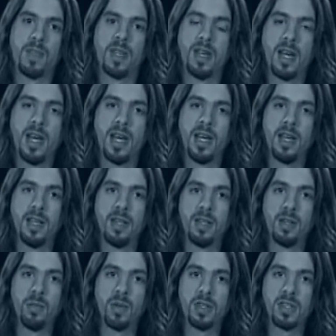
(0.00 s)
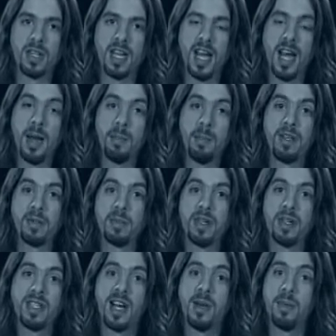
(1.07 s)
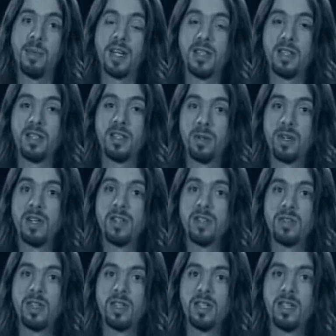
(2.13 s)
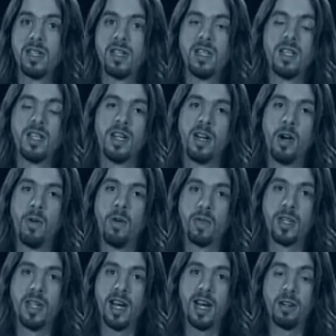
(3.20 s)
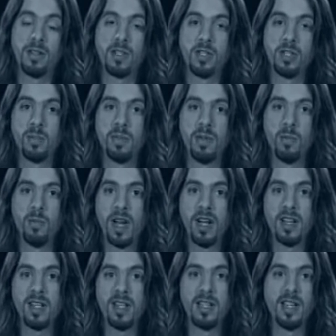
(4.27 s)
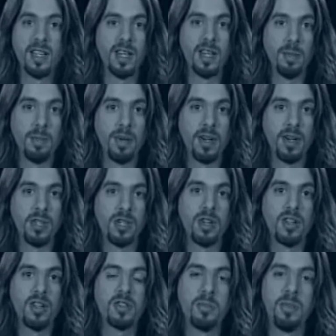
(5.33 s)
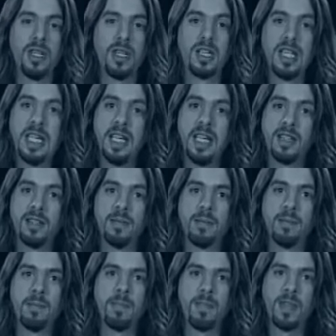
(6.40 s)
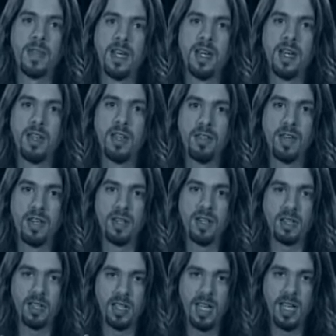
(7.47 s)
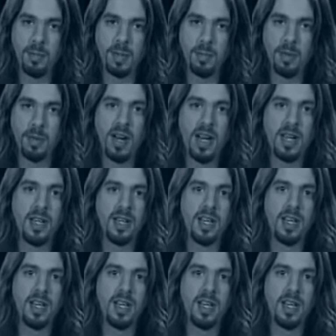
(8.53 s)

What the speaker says: And what's going to happen is by the time I get to 200, hopefully not only should it be wailing, but it should also be clean. Another thing to keep in mind